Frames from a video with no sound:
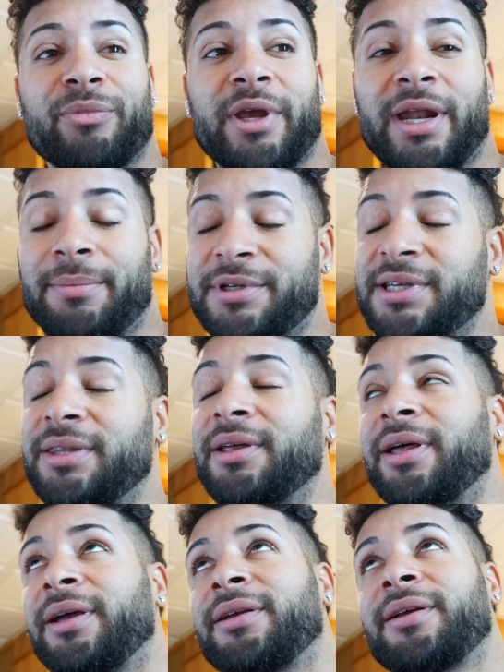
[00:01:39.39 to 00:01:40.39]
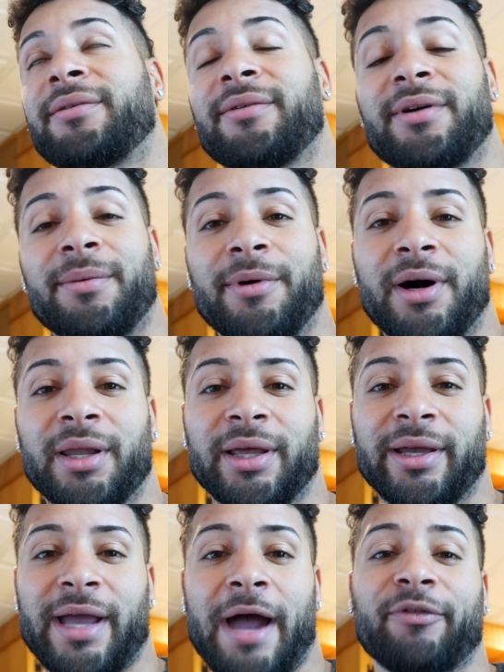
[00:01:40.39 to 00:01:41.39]
And I'm just sitting there like, come on.
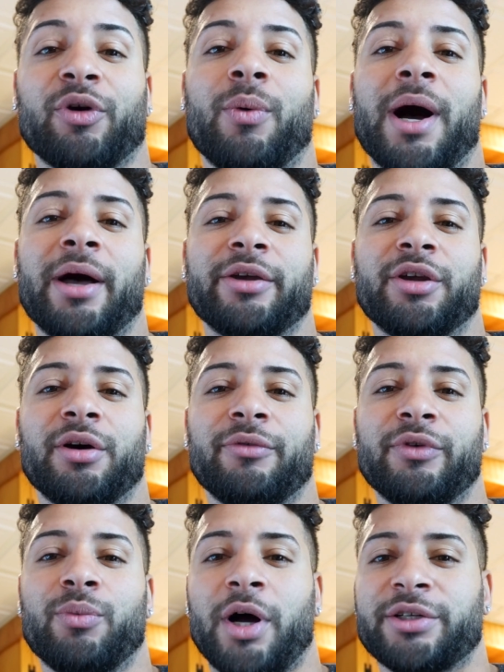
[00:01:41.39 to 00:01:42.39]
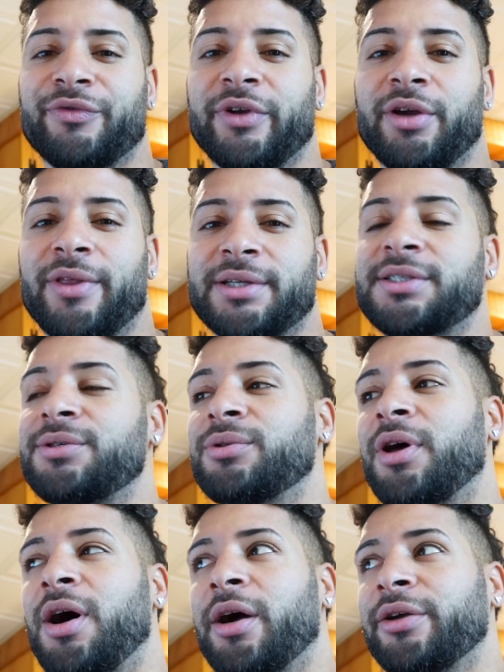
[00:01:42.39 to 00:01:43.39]
Like, after a while, you know, if you watch a video that's too
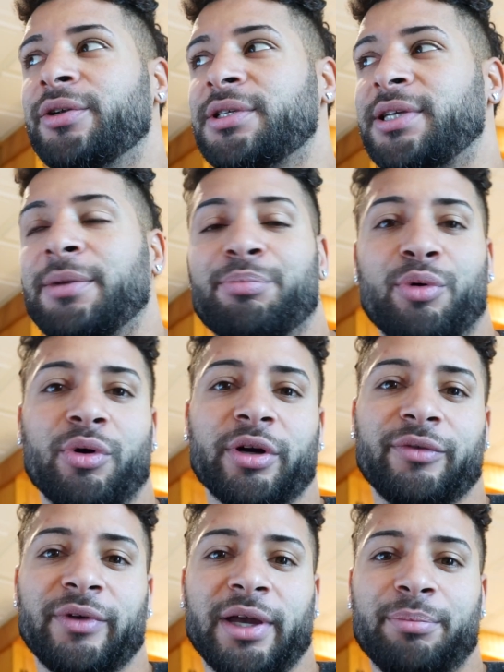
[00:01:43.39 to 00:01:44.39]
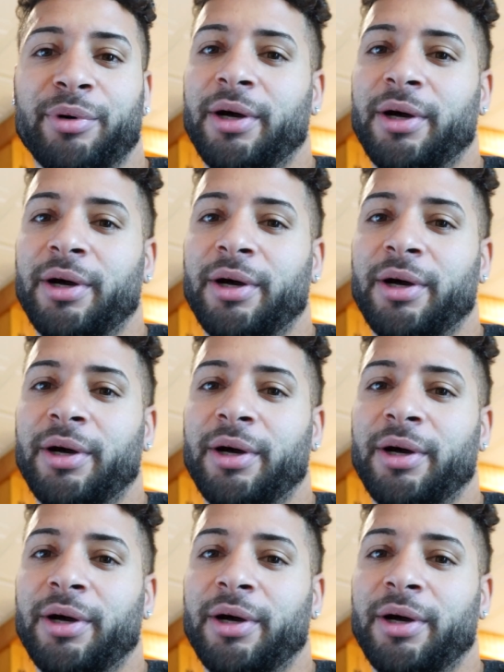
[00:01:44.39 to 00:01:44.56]
long, you just get bored of it.